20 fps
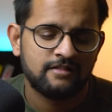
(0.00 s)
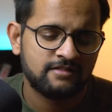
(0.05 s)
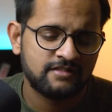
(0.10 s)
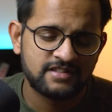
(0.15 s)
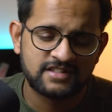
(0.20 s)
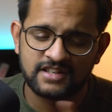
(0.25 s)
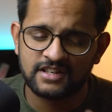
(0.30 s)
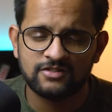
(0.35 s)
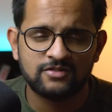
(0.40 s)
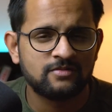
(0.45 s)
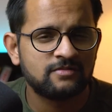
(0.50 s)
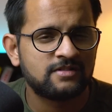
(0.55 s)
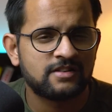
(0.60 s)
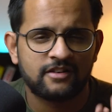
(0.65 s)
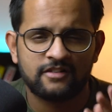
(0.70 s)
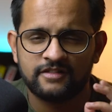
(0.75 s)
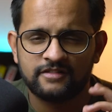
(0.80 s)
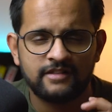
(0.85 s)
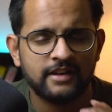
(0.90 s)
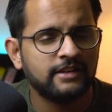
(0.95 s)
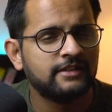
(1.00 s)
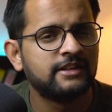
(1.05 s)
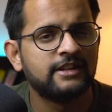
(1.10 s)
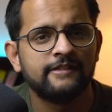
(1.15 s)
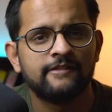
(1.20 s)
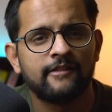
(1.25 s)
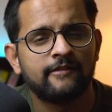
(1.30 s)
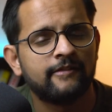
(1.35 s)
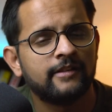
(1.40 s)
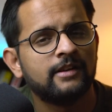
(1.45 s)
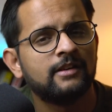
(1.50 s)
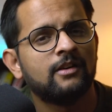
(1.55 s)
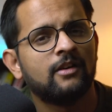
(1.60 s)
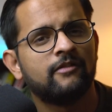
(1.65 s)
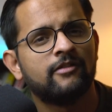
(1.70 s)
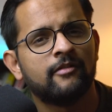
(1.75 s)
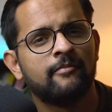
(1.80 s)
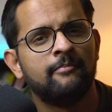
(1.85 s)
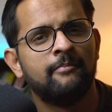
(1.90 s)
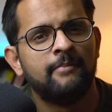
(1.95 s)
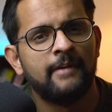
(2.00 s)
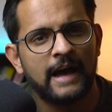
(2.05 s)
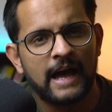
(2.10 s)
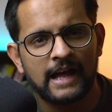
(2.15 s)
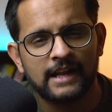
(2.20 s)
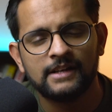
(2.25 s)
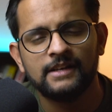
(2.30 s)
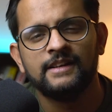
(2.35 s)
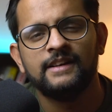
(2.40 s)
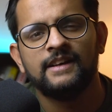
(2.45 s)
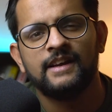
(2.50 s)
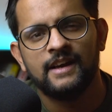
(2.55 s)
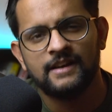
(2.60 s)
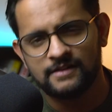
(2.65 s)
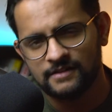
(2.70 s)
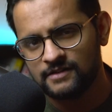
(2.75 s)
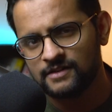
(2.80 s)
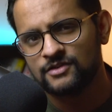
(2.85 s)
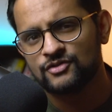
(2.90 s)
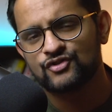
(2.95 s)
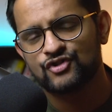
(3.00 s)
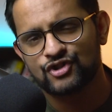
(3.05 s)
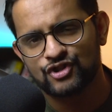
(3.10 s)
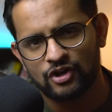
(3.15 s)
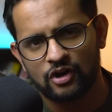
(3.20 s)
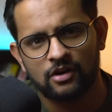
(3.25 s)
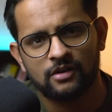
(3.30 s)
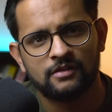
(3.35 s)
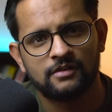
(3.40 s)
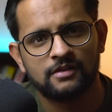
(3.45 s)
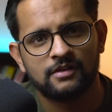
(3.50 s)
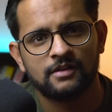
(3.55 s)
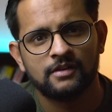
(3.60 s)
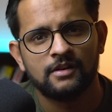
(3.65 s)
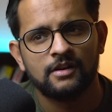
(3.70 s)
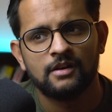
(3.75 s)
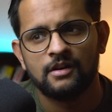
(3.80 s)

the skin tones are a dead giveaway of a badly edited shot.